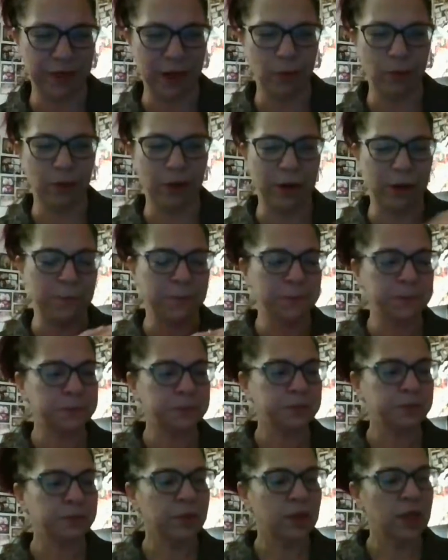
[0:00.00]
that will go.
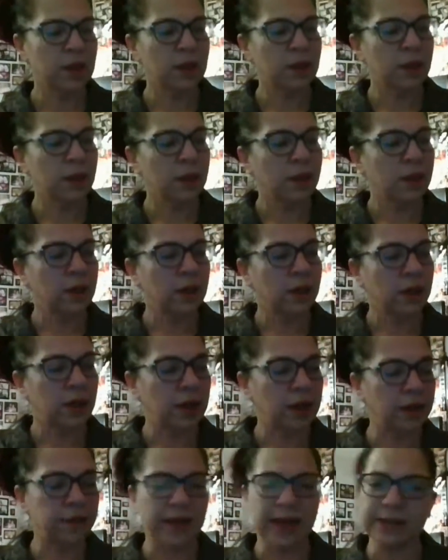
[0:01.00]

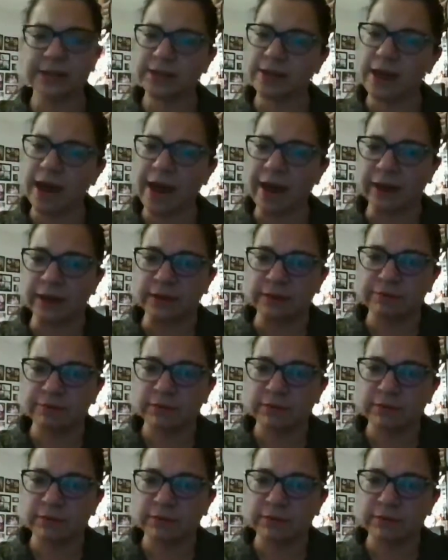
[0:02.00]
And that's that.